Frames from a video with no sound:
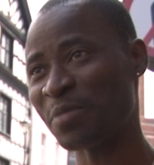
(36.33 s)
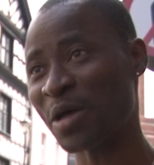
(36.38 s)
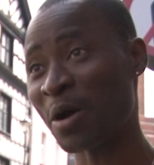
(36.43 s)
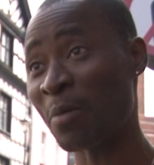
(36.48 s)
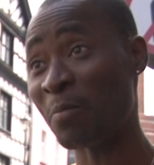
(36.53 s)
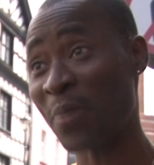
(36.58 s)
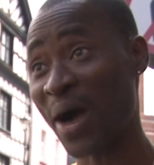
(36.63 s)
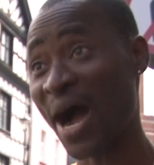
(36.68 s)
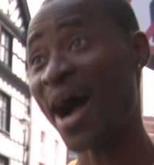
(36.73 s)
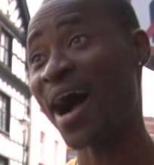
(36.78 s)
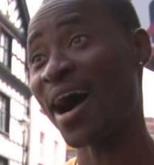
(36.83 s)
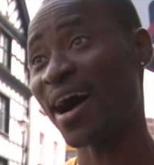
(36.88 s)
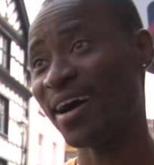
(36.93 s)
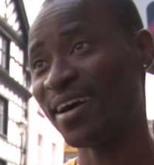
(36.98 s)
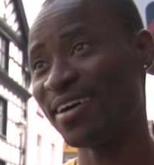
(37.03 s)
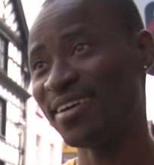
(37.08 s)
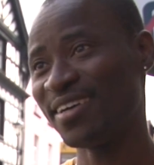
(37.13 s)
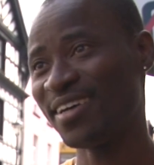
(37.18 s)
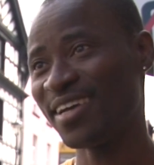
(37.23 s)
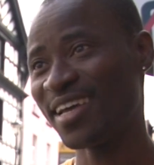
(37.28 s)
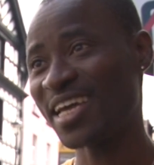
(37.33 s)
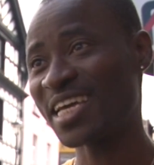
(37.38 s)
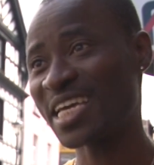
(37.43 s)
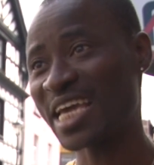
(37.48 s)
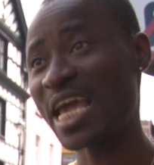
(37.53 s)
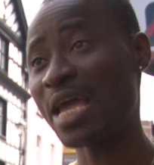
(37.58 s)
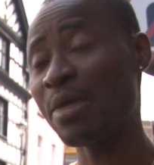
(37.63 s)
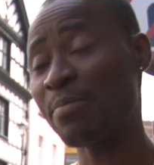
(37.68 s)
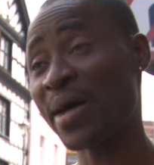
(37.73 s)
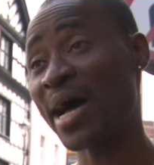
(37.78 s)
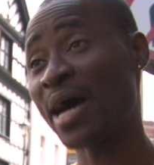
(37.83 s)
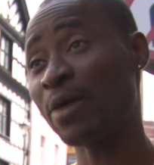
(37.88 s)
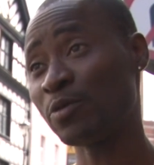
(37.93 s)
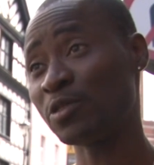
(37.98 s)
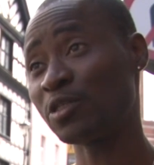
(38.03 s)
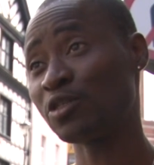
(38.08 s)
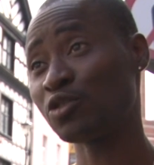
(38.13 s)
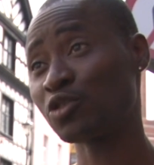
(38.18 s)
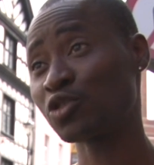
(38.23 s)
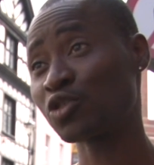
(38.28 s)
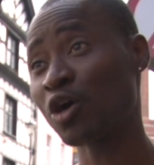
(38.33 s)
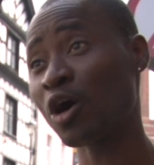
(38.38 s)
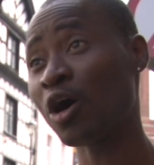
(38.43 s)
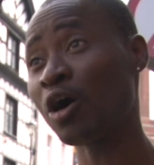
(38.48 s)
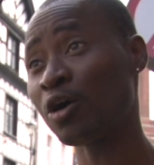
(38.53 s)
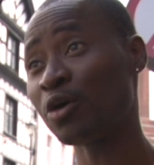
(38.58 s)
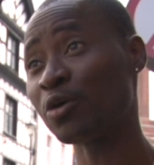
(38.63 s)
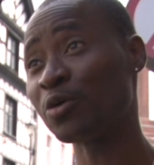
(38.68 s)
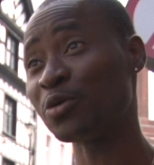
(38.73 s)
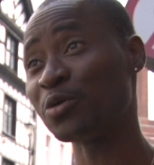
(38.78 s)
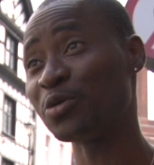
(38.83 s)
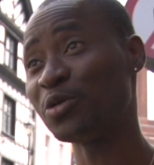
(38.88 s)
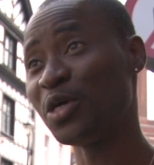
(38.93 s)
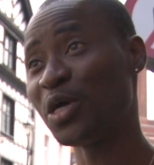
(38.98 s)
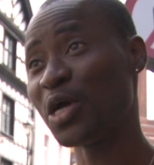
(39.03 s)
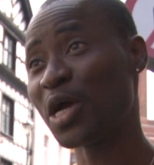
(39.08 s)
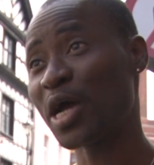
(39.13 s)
a bar, a gay bar within Soho,